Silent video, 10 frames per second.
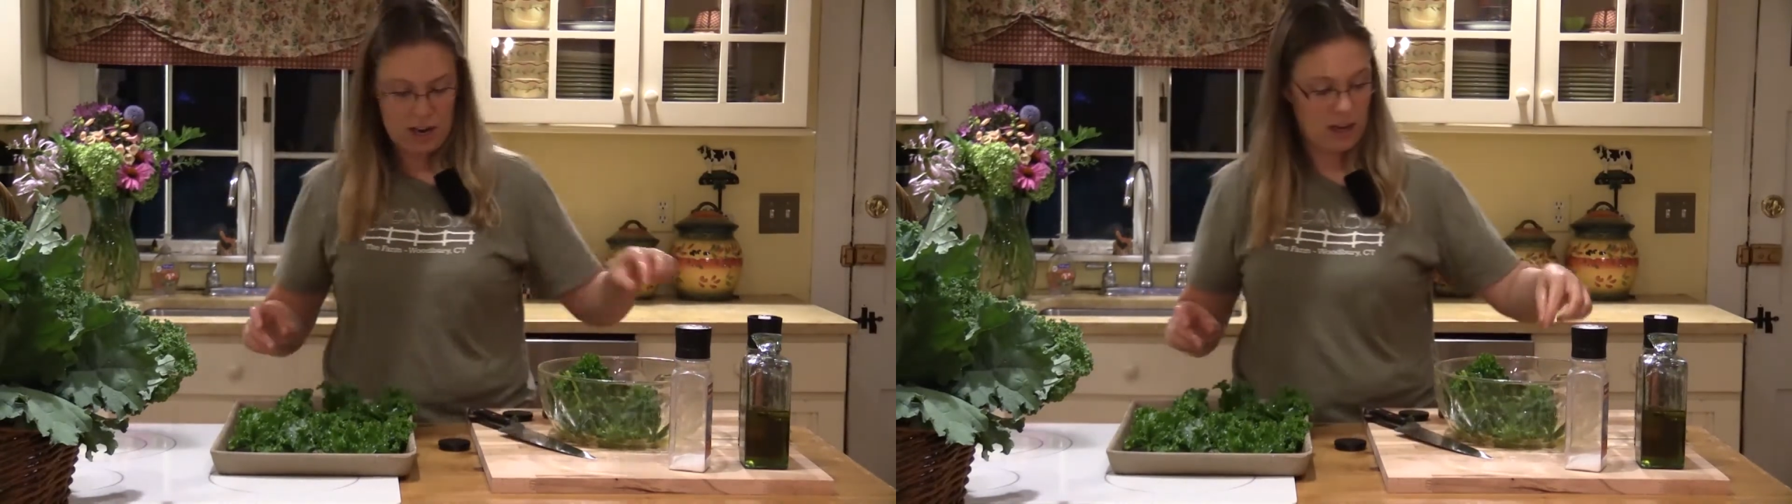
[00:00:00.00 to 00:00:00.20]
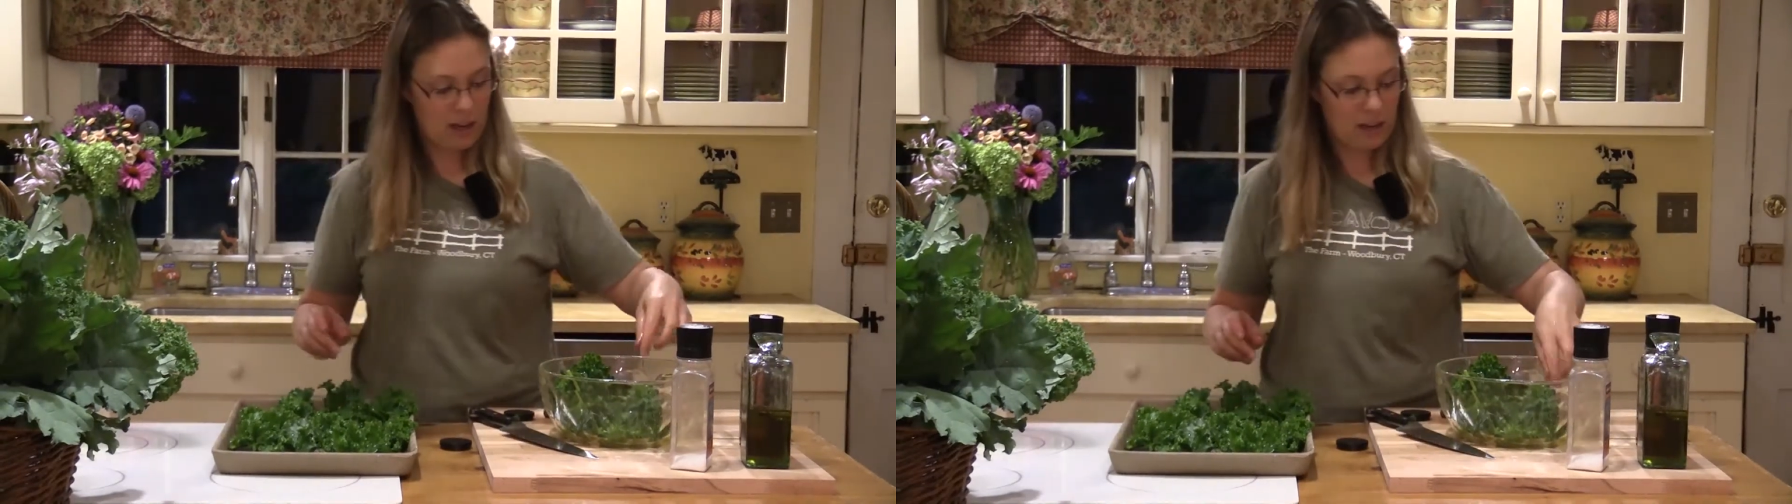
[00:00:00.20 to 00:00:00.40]

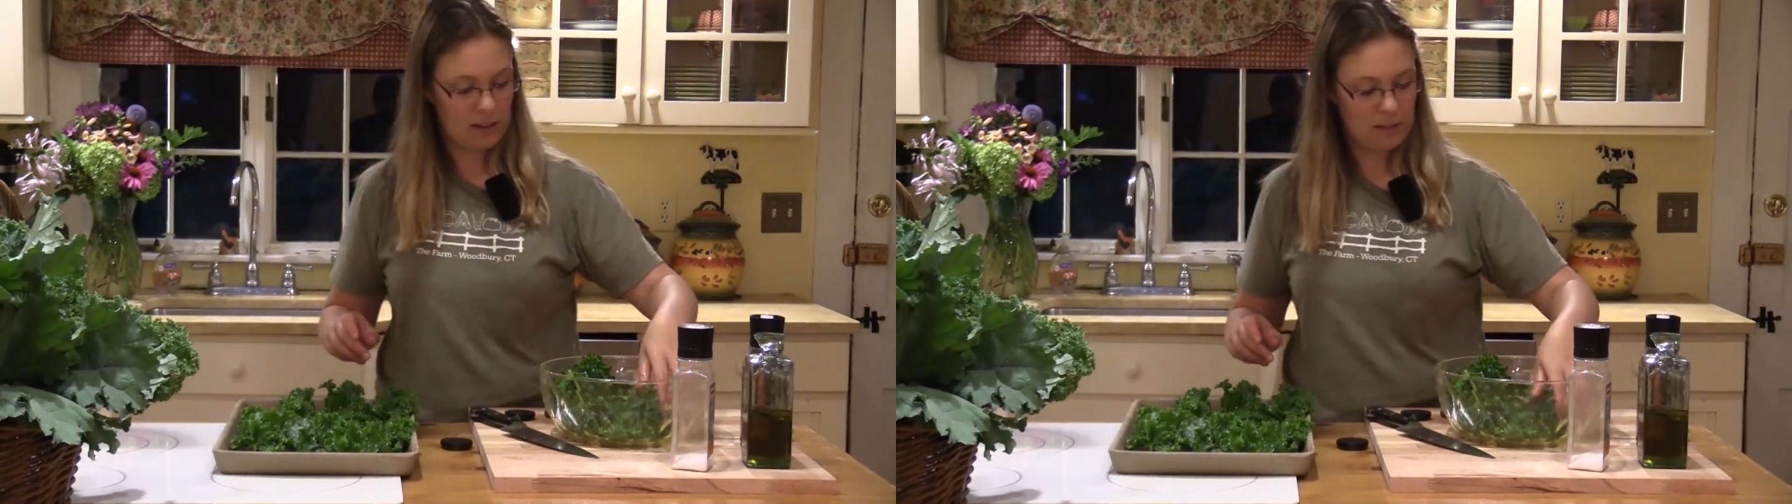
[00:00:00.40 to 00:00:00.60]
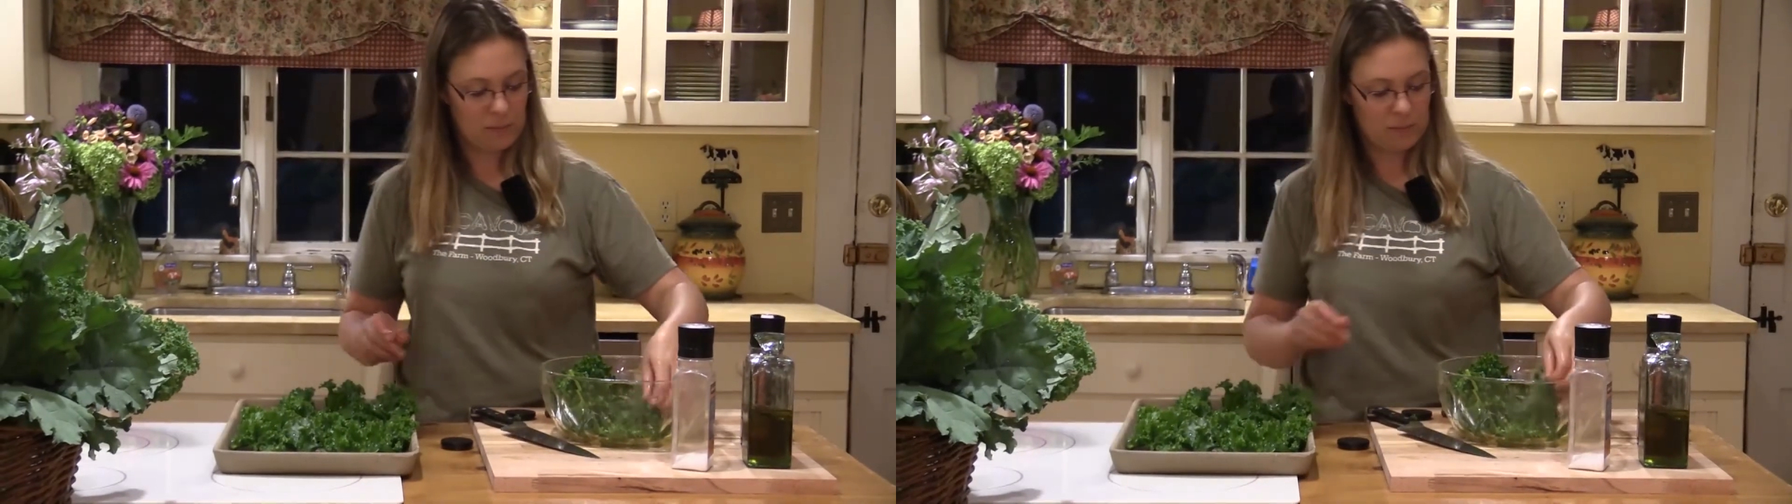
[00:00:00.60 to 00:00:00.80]

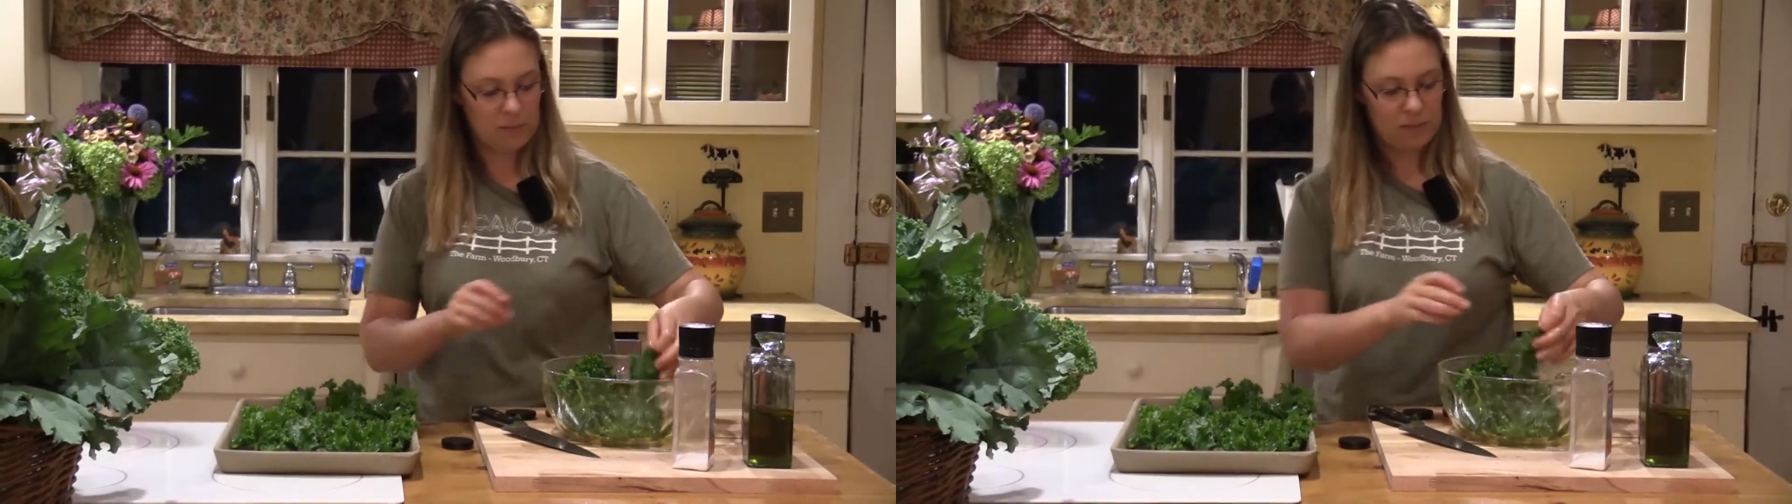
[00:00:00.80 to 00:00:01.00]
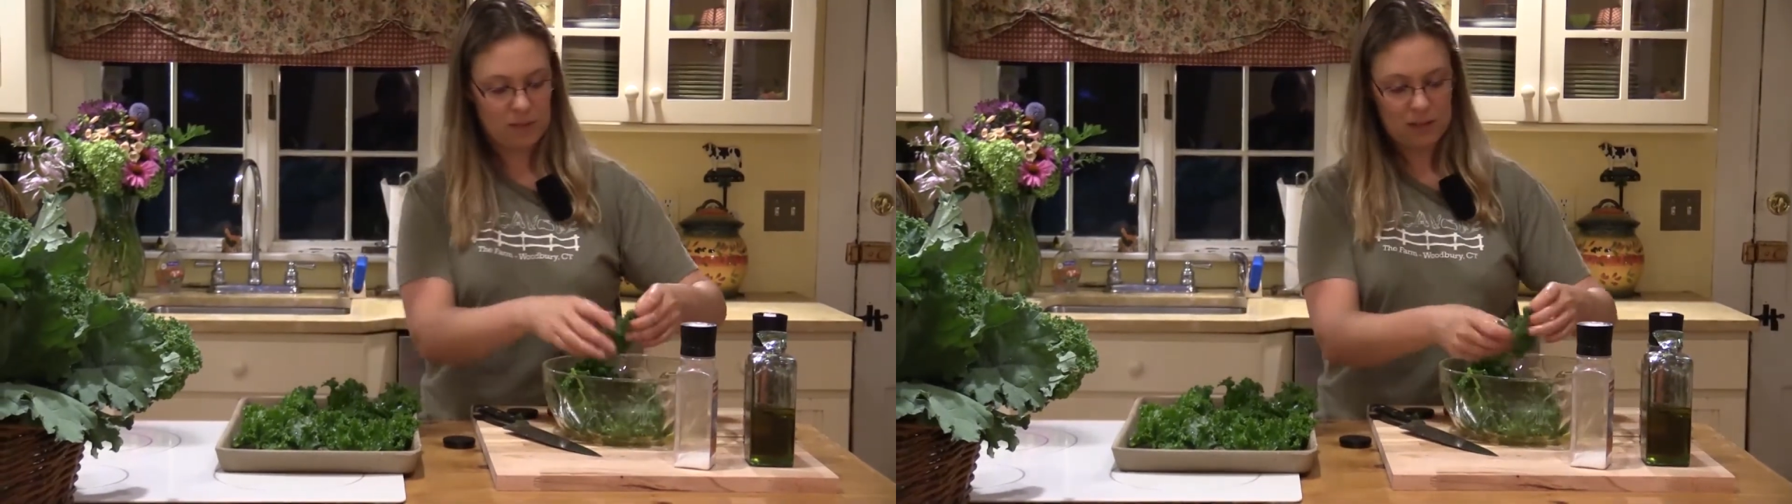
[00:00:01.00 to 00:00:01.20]

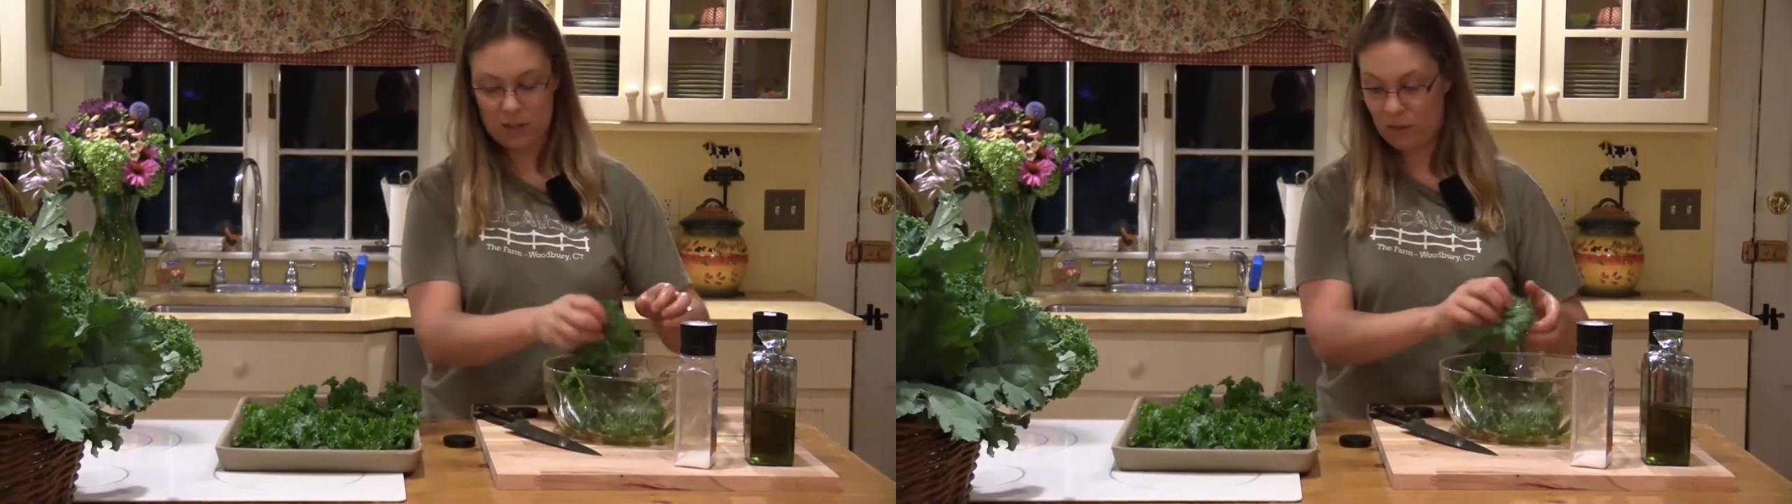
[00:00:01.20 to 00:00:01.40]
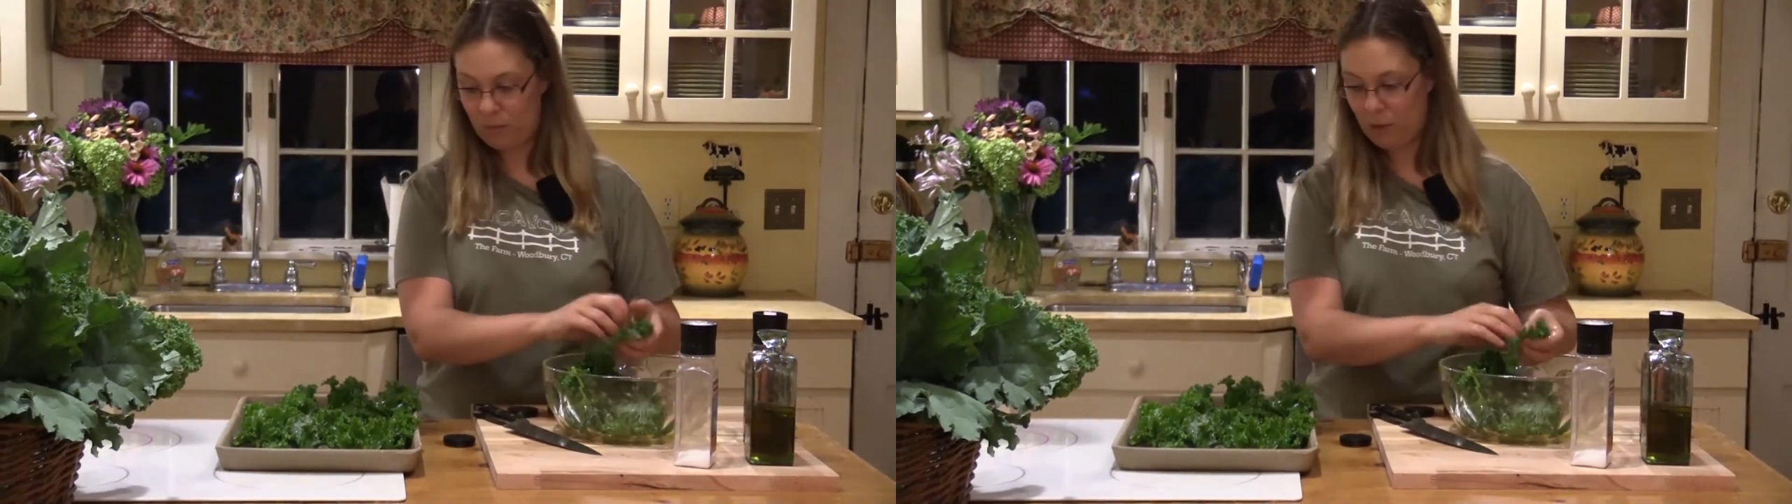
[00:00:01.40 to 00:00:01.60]
So I've